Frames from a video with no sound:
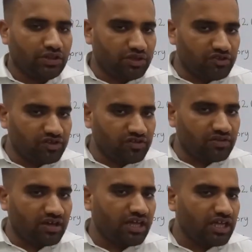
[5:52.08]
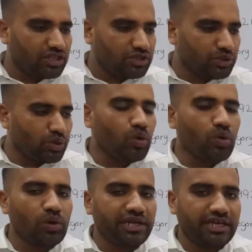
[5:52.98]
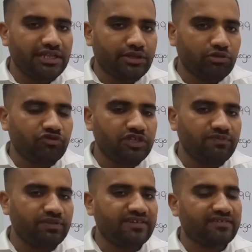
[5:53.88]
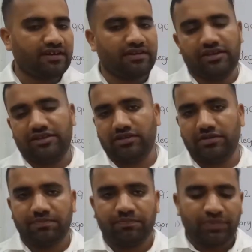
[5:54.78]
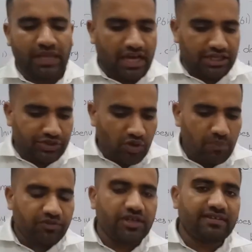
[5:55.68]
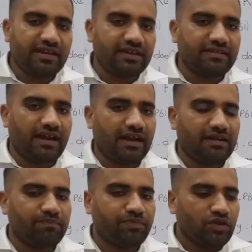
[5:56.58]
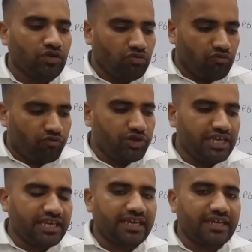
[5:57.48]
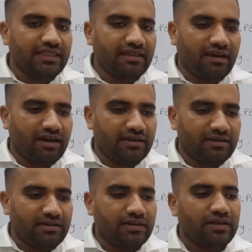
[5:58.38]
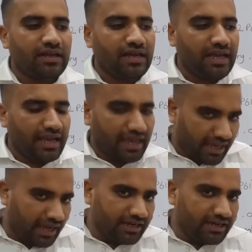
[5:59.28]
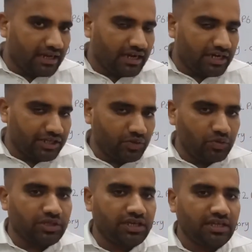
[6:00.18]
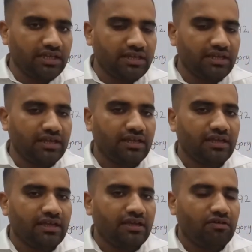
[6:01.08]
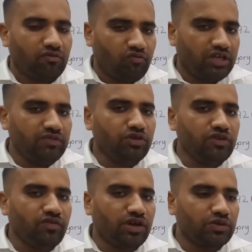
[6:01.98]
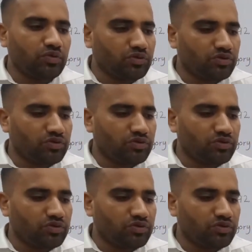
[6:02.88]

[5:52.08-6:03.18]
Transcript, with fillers: This is the no inclusiveness condition. And Chomsky said that we cannot add a new thing when we want to